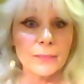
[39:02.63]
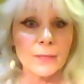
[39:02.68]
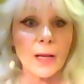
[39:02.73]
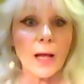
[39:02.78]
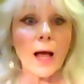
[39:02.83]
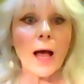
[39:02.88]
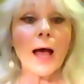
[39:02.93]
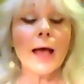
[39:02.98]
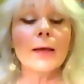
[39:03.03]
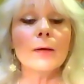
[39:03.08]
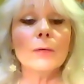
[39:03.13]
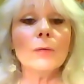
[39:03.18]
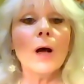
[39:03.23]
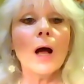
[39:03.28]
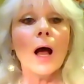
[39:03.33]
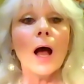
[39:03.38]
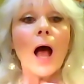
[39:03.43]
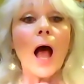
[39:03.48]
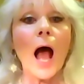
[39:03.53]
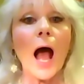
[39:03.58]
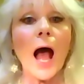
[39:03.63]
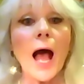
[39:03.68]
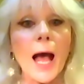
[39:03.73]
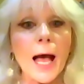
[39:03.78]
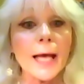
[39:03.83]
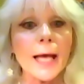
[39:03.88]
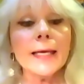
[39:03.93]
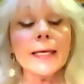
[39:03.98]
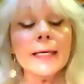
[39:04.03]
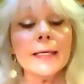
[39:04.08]
I
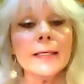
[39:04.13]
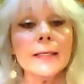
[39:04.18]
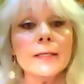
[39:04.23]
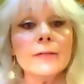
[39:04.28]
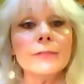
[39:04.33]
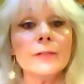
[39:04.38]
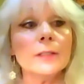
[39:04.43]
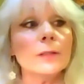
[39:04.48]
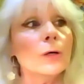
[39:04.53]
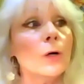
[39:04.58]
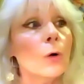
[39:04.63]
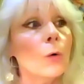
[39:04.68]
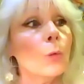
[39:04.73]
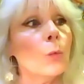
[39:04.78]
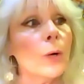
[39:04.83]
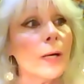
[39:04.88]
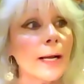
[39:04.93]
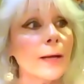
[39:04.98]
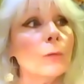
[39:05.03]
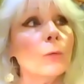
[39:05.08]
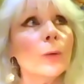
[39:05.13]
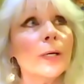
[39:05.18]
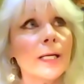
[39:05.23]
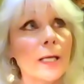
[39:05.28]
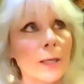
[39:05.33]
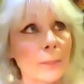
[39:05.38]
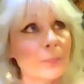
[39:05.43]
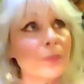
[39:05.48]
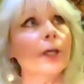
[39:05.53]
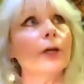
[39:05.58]
even when I went
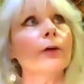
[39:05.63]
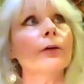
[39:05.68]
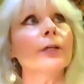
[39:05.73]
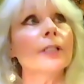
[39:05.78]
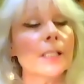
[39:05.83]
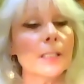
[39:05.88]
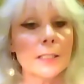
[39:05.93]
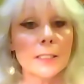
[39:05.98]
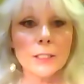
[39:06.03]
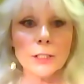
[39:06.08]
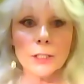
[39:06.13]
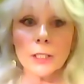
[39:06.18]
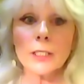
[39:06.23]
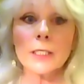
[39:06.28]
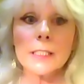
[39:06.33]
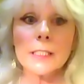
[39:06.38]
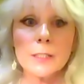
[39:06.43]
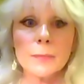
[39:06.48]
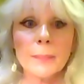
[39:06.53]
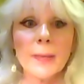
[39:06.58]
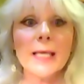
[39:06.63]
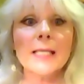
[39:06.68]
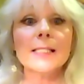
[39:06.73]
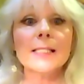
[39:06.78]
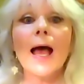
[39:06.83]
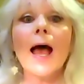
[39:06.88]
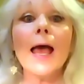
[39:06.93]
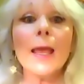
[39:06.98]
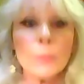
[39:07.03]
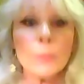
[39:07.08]
up there into the dark space,
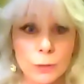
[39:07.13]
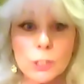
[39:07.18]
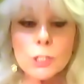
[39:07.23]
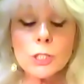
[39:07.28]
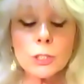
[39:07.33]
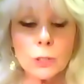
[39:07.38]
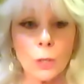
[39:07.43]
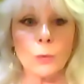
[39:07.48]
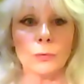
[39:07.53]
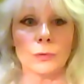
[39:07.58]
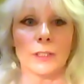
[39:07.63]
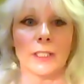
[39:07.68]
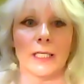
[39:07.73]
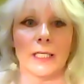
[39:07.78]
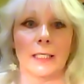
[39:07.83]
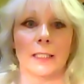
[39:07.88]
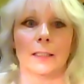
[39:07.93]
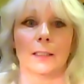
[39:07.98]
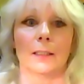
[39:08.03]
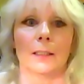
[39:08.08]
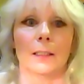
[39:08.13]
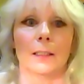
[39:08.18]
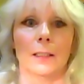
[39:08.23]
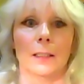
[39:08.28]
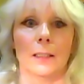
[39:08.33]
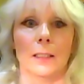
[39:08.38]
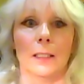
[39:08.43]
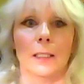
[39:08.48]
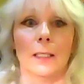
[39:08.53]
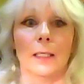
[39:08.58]
I was lonely. Mm-hmm.
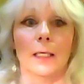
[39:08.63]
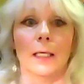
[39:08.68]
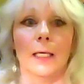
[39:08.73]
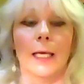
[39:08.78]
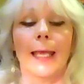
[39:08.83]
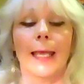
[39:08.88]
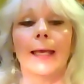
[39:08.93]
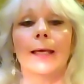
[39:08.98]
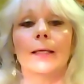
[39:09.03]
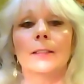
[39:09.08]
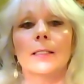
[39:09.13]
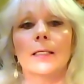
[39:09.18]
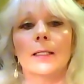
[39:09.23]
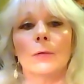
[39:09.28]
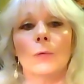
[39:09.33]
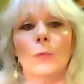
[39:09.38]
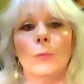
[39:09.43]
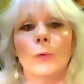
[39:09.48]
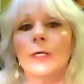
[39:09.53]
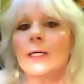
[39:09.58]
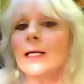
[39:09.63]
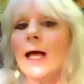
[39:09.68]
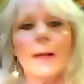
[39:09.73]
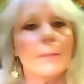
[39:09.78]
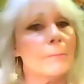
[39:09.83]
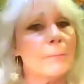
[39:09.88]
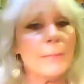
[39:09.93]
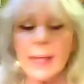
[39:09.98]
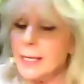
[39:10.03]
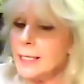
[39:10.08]
And we're
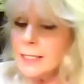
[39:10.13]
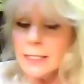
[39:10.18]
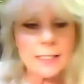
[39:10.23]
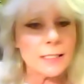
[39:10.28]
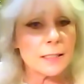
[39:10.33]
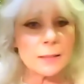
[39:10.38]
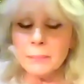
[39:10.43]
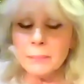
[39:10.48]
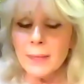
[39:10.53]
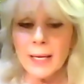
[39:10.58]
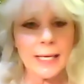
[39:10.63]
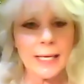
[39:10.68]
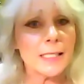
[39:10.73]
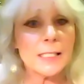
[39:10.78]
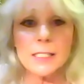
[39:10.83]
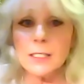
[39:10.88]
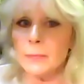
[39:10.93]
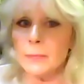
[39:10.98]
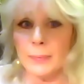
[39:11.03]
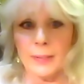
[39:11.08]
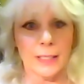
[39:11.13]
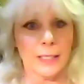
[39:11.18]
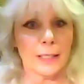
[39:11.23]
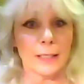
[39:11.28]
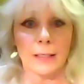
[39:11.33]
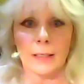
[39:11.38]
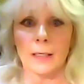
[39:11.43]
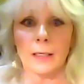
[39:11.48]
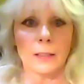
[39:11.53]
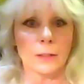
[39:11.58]
not made to
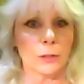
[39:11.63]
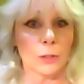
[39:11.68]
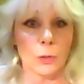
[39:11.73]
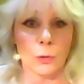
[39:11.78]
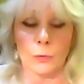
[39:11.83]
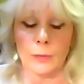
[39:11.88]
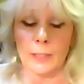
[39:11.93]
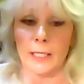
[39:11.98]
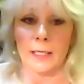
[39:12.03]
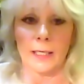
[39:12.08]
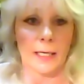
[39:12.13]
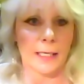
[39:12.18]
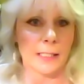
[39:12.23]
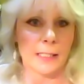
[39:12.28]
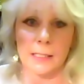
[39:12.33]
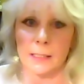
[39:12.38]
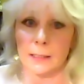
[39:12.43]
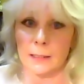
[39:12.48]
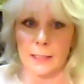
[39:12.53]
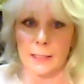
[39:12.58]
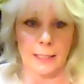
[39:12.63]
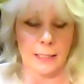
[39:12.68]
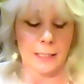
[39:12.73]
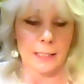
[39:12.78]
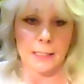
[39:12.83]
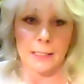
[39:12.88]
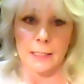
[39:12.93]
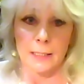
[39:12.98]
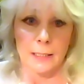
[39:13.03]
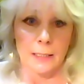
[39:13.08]
be alone and
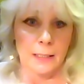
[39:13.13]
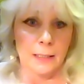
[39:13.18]
isolated.